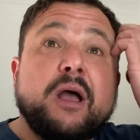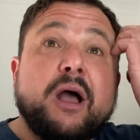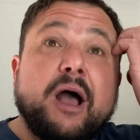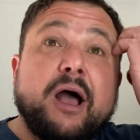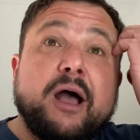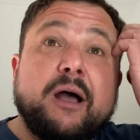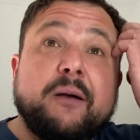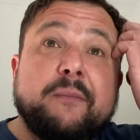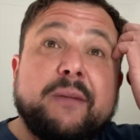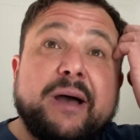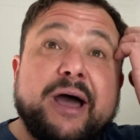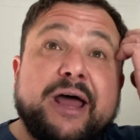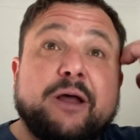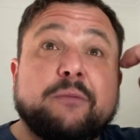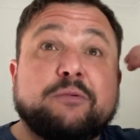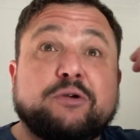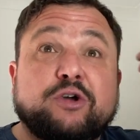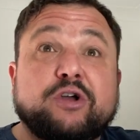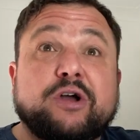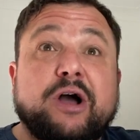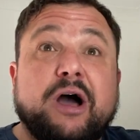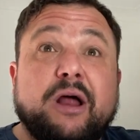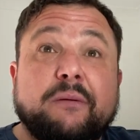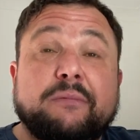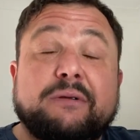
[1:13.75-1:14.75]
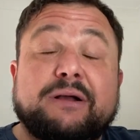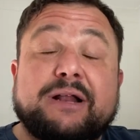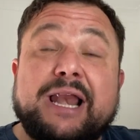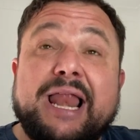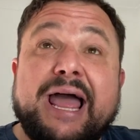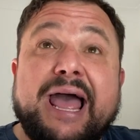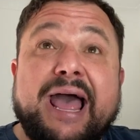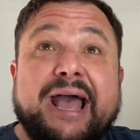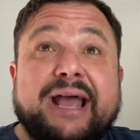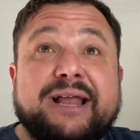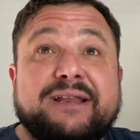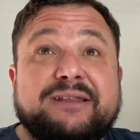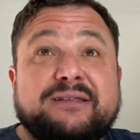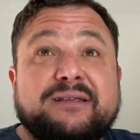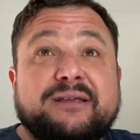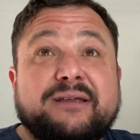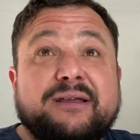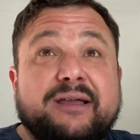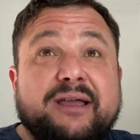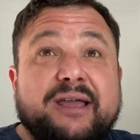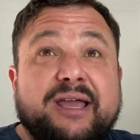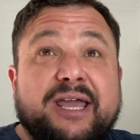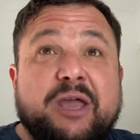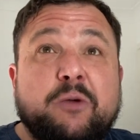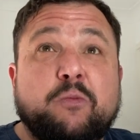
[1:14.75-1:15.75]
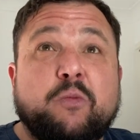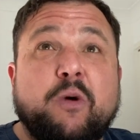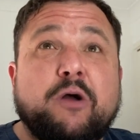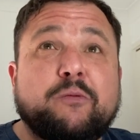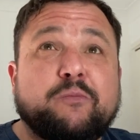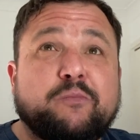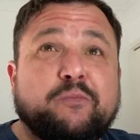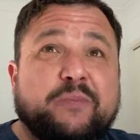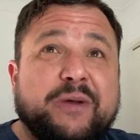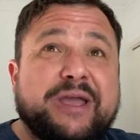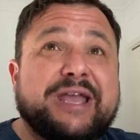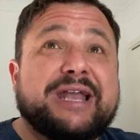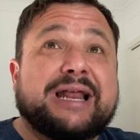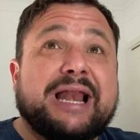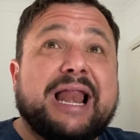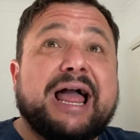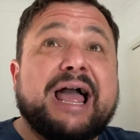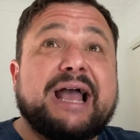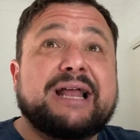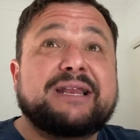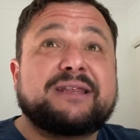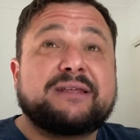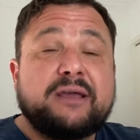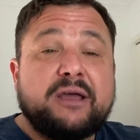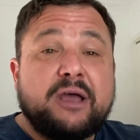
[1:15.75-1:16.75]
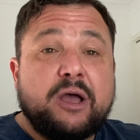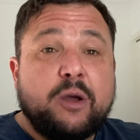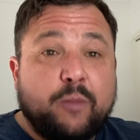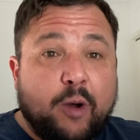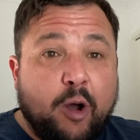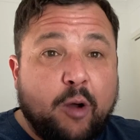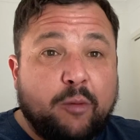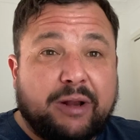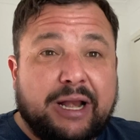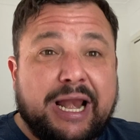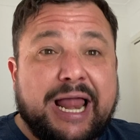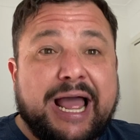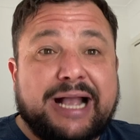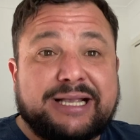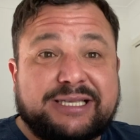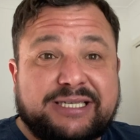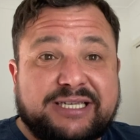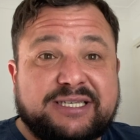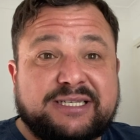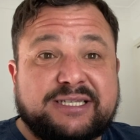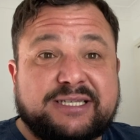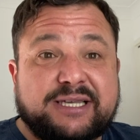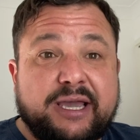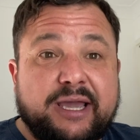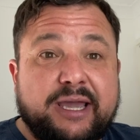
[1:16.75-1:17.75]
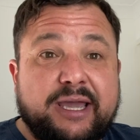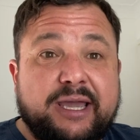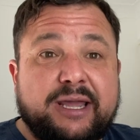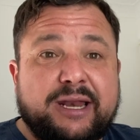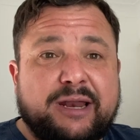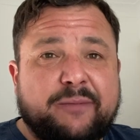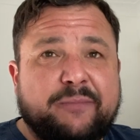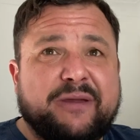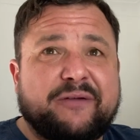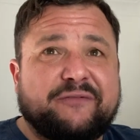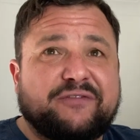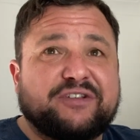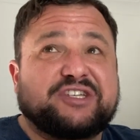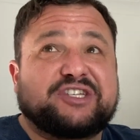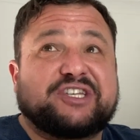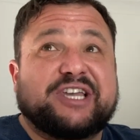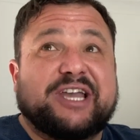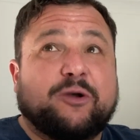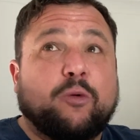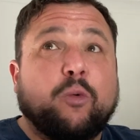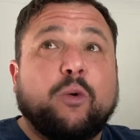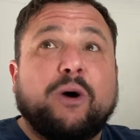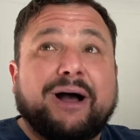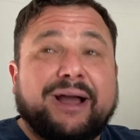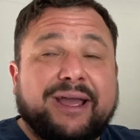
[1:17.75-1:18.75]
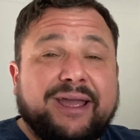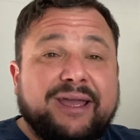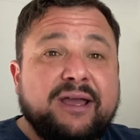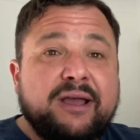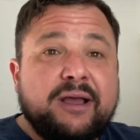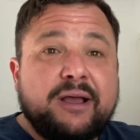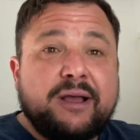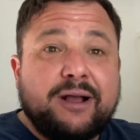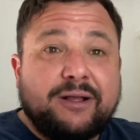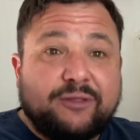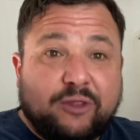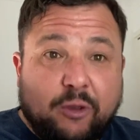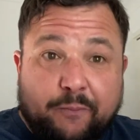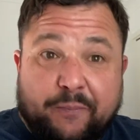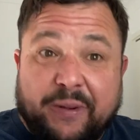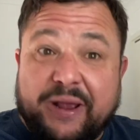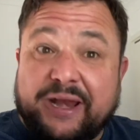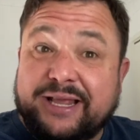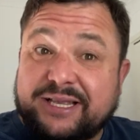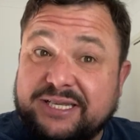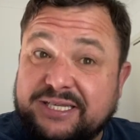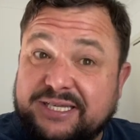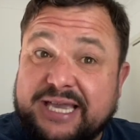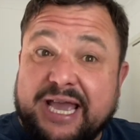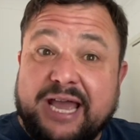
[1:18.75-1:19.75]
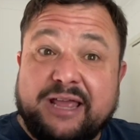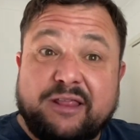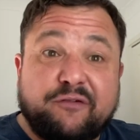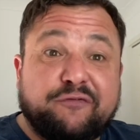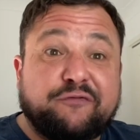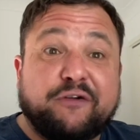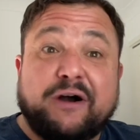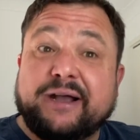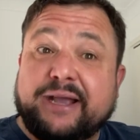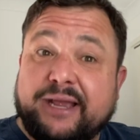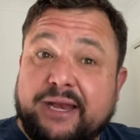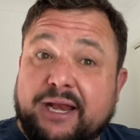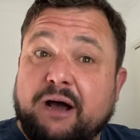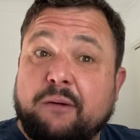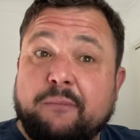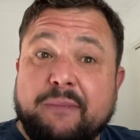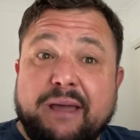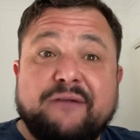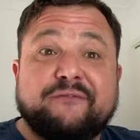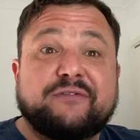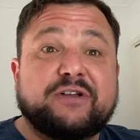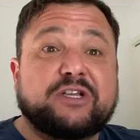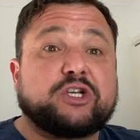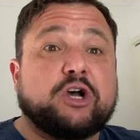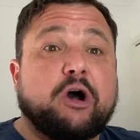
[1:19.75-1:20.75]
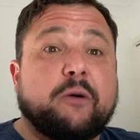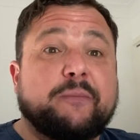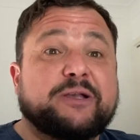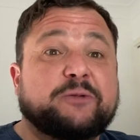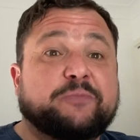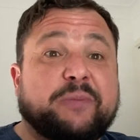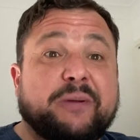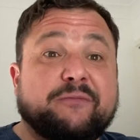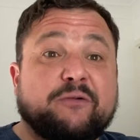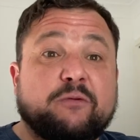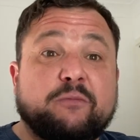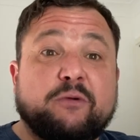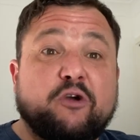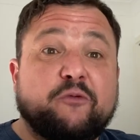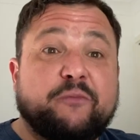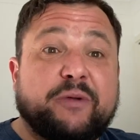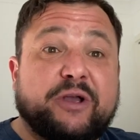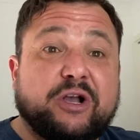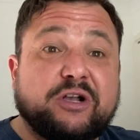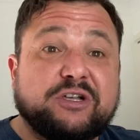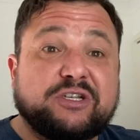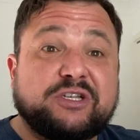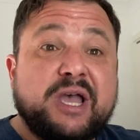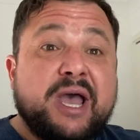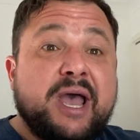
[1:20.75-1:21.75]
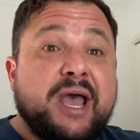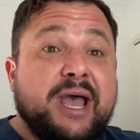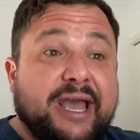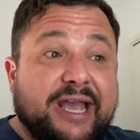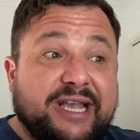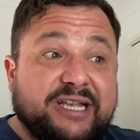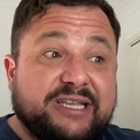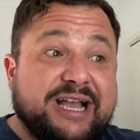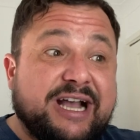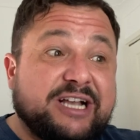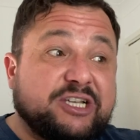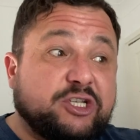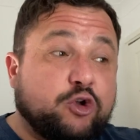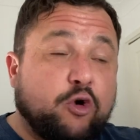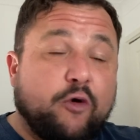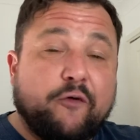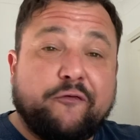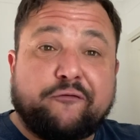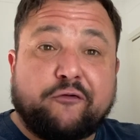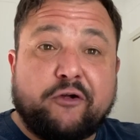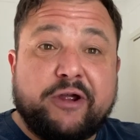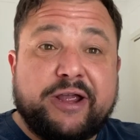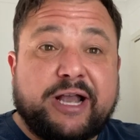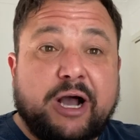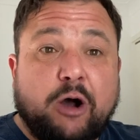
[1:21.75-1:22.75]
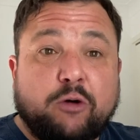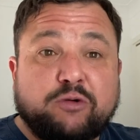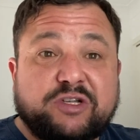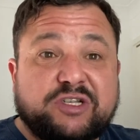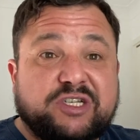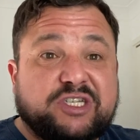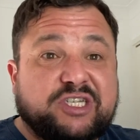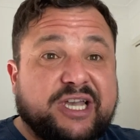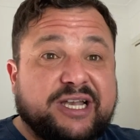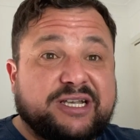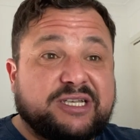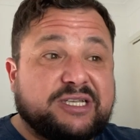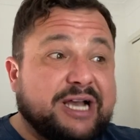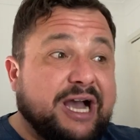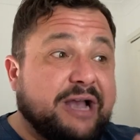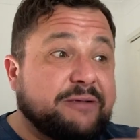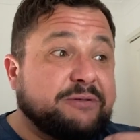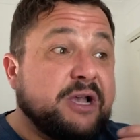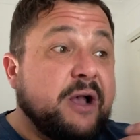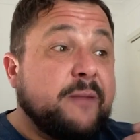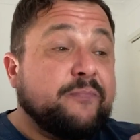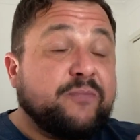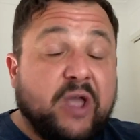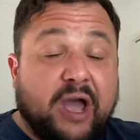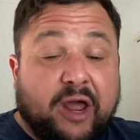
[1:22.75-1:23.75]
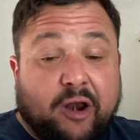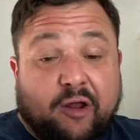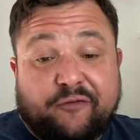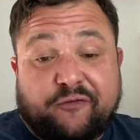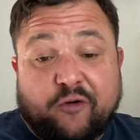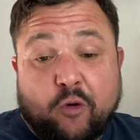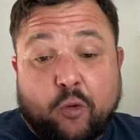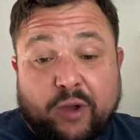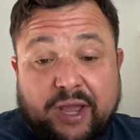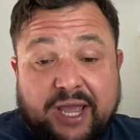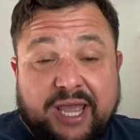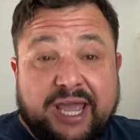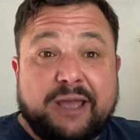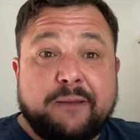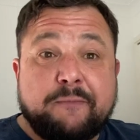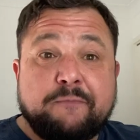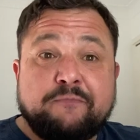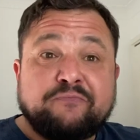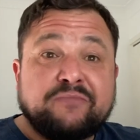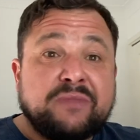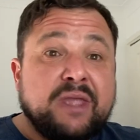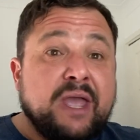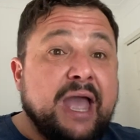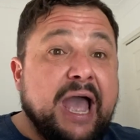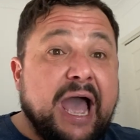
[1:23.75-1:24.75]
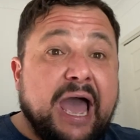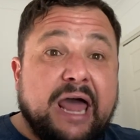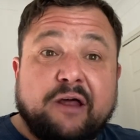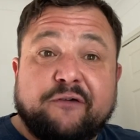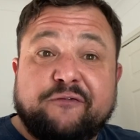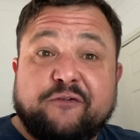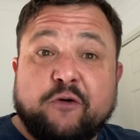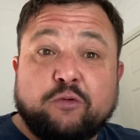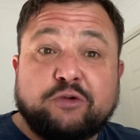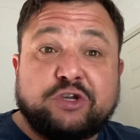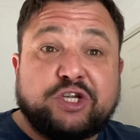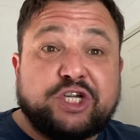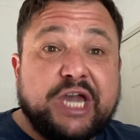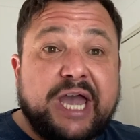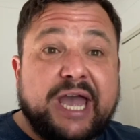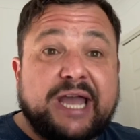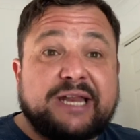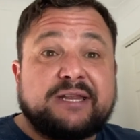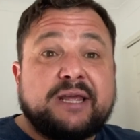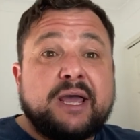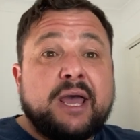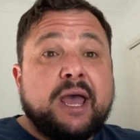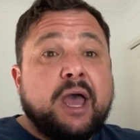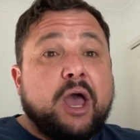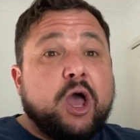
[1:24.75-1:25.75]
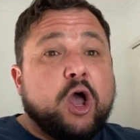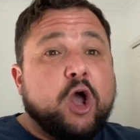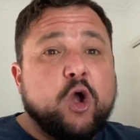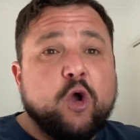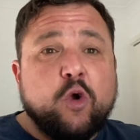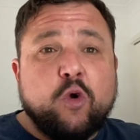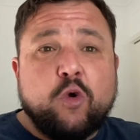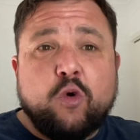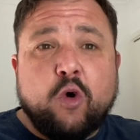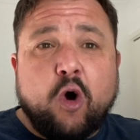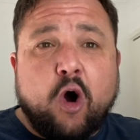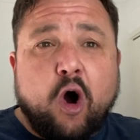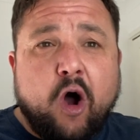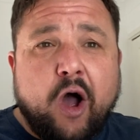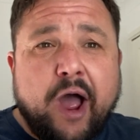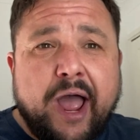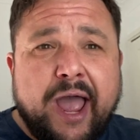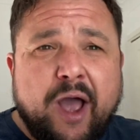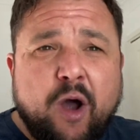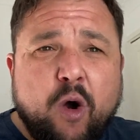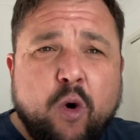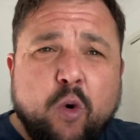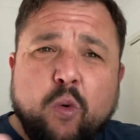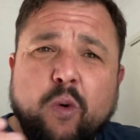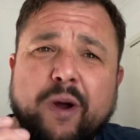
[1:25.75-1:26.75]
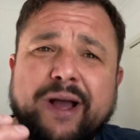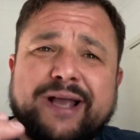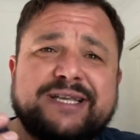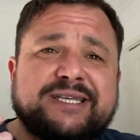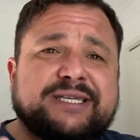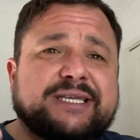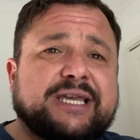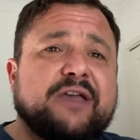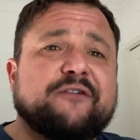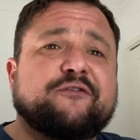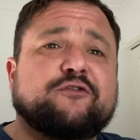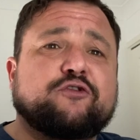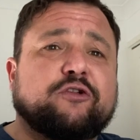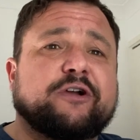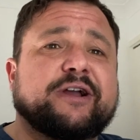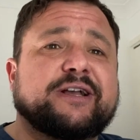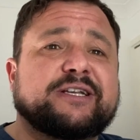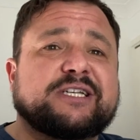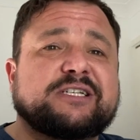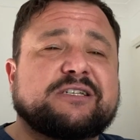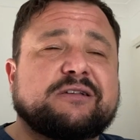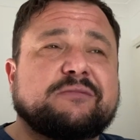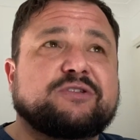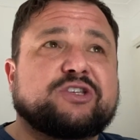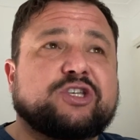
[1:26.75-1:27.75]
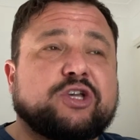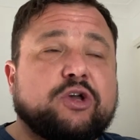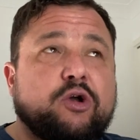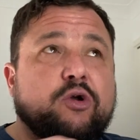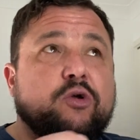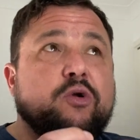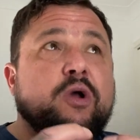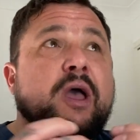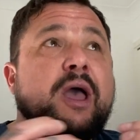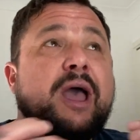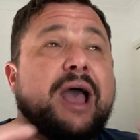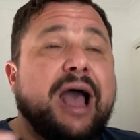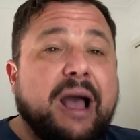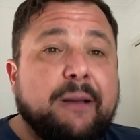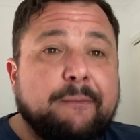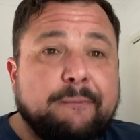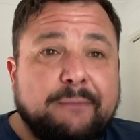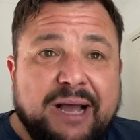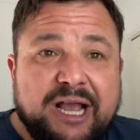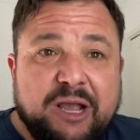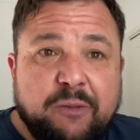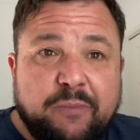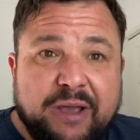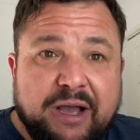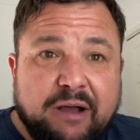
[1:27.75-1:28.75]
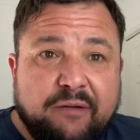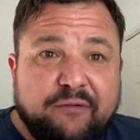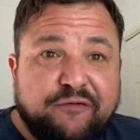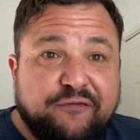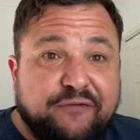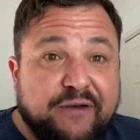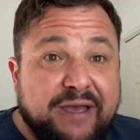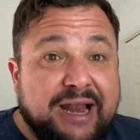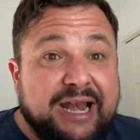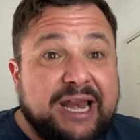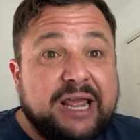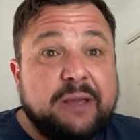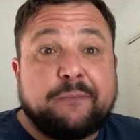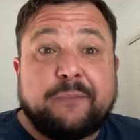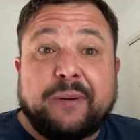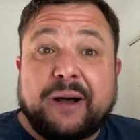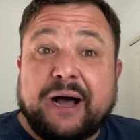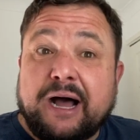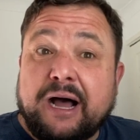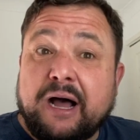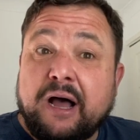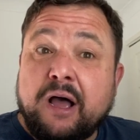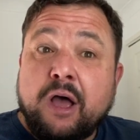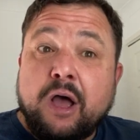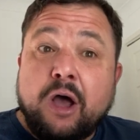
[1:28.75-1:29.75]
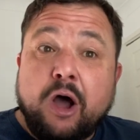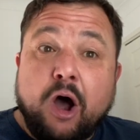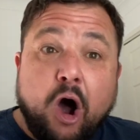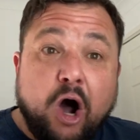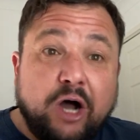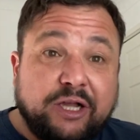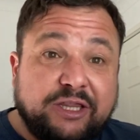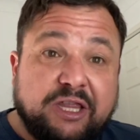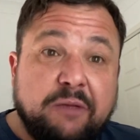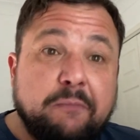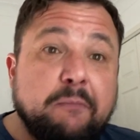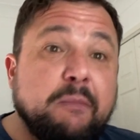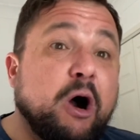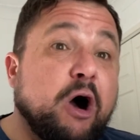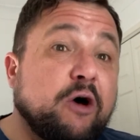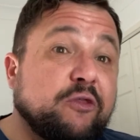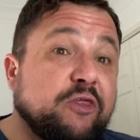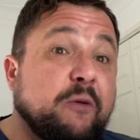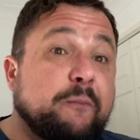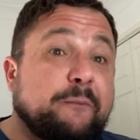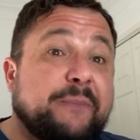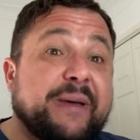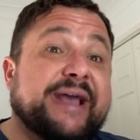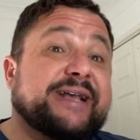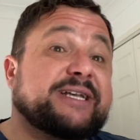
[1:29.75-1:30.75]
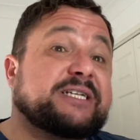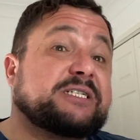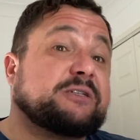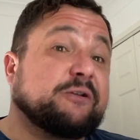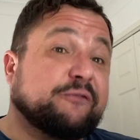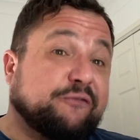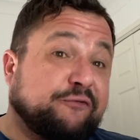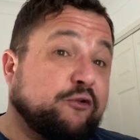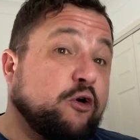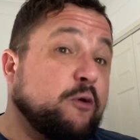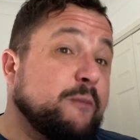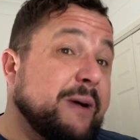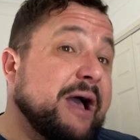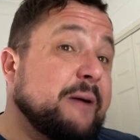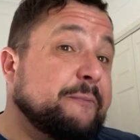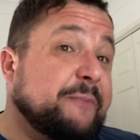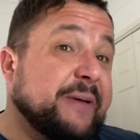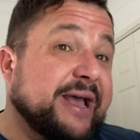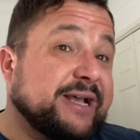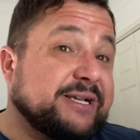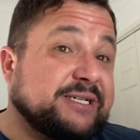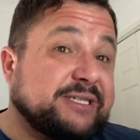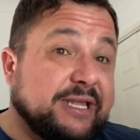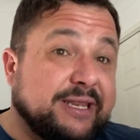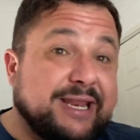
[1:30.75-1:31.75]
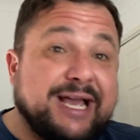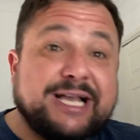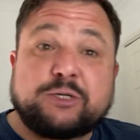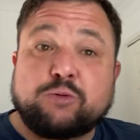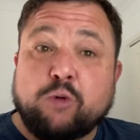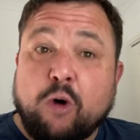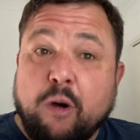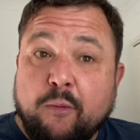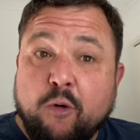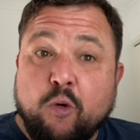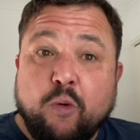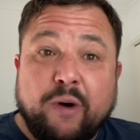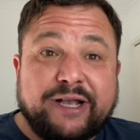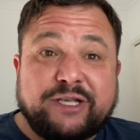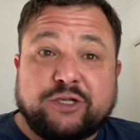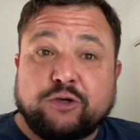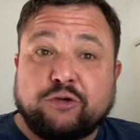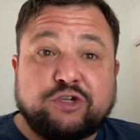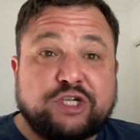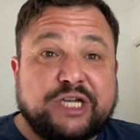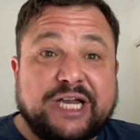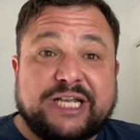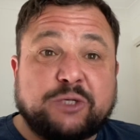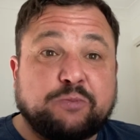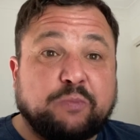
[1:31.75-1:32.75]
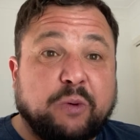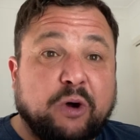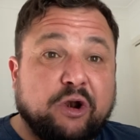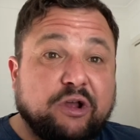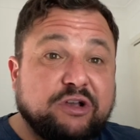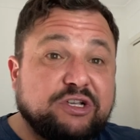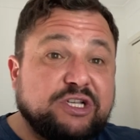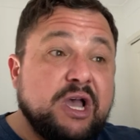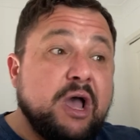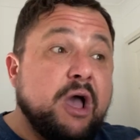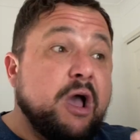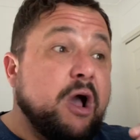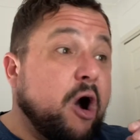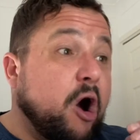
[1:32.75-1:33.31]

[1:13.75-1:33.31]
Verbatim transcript: Um, and I'm, I'm glad, he won't be glad, but I'm glad to see, in a bit of a sick way, that Bennett's getting a fucking ump every time he's been removed because he's now scored three goals in six games. And I thought him and I thought Jed, who I always give criticism to, and maybe unfairly, but I demand the best from our best, and that's why I'm always on Jed's bollocks.